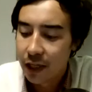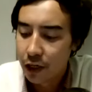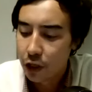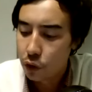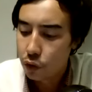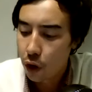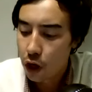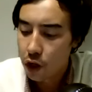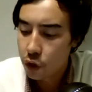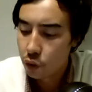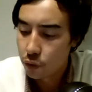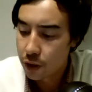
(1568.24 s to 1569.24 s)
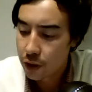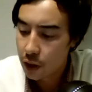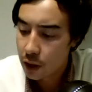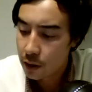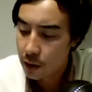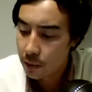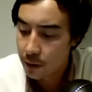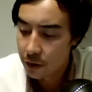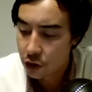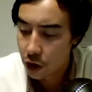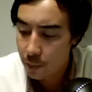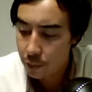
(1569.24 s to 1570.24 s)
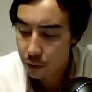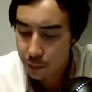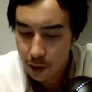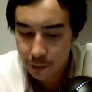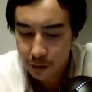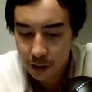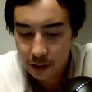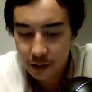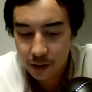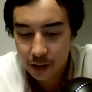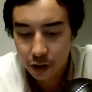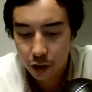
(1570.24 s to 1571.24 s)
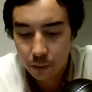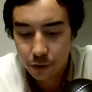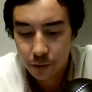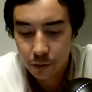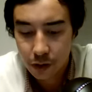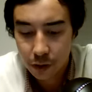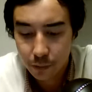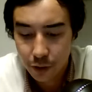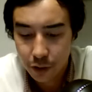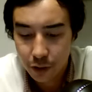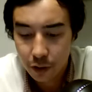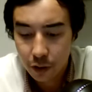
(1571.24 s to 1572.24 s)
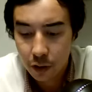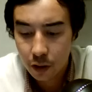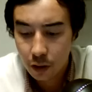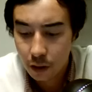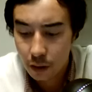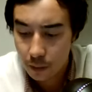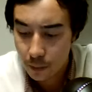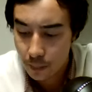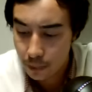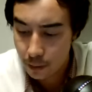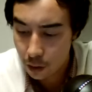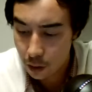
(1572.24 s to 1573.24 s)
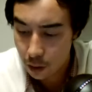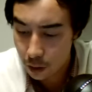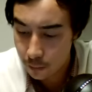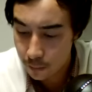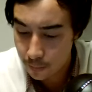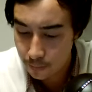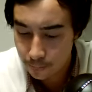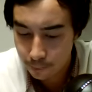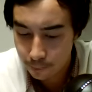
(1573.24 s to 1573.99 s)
Senator Roger Wicker, the top Republican Senate Armed Services Committee, uh,